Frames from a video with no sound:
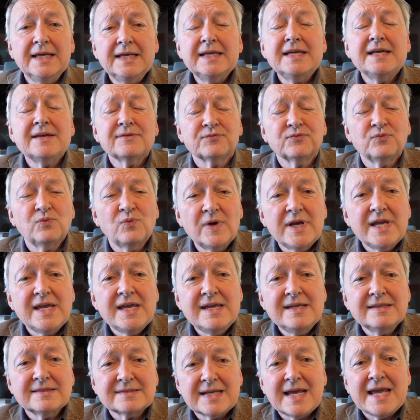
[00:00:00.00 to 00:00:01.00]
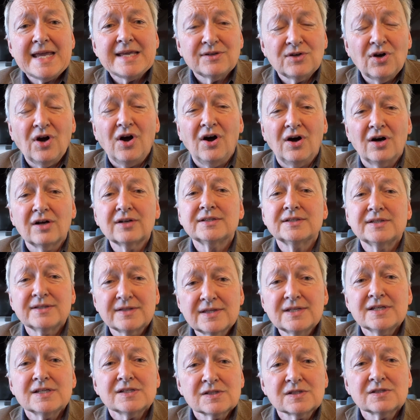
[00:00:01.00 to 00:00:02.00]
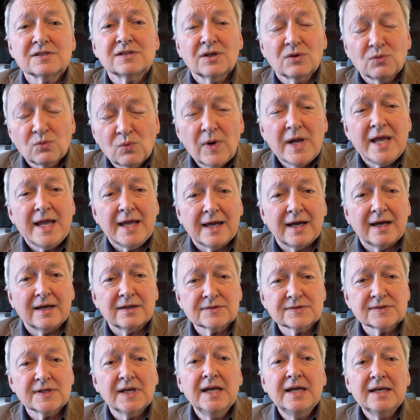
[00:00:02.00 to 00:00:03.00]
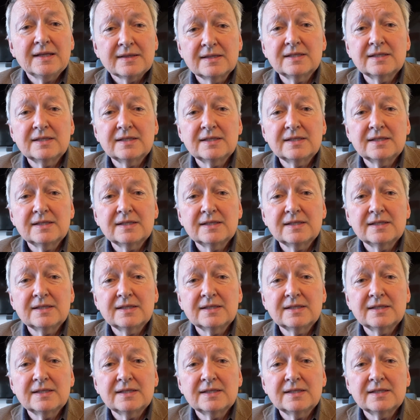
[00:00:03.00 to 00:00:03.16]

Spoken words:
if we take on this warehouse,